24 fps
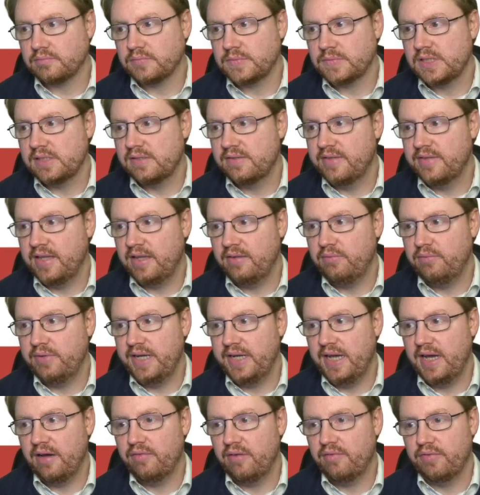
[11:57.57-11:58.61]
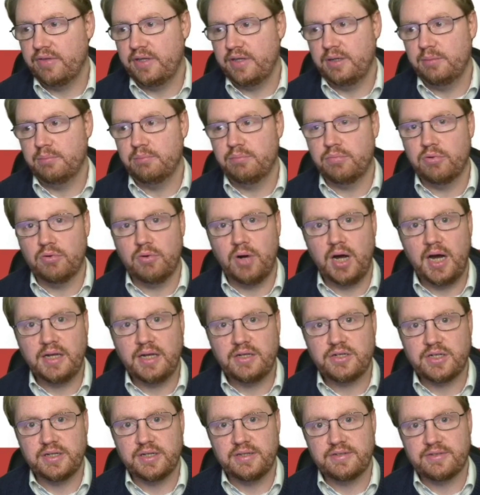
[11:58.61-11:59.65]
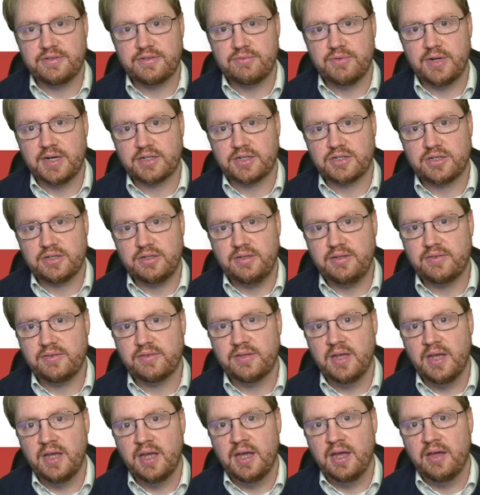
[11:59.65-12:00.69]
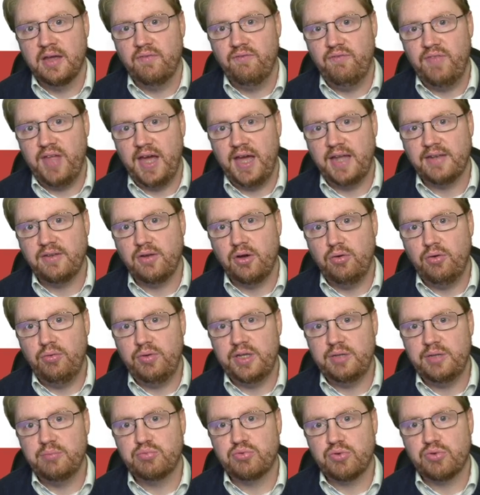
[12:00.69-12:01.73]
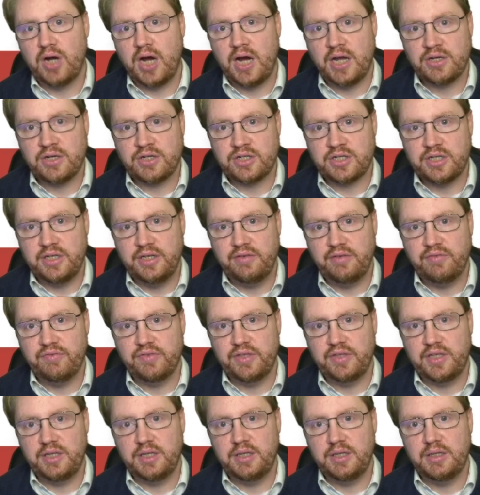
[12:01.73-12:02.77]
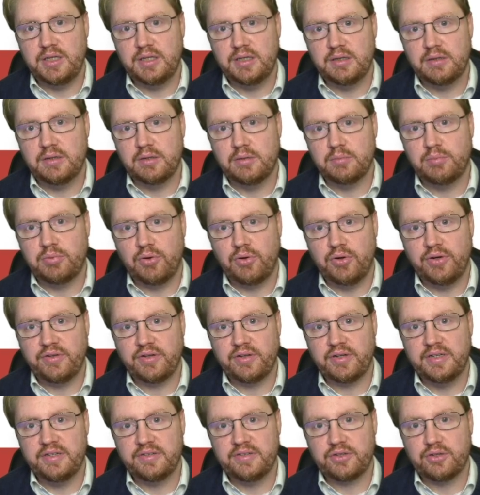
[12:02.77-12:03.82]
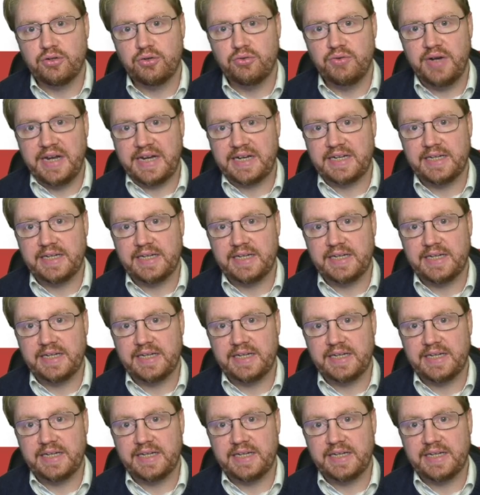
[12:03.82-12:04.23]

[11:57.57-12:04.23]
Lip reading: Then we have the branch instructions that only branch if the pointer is correctly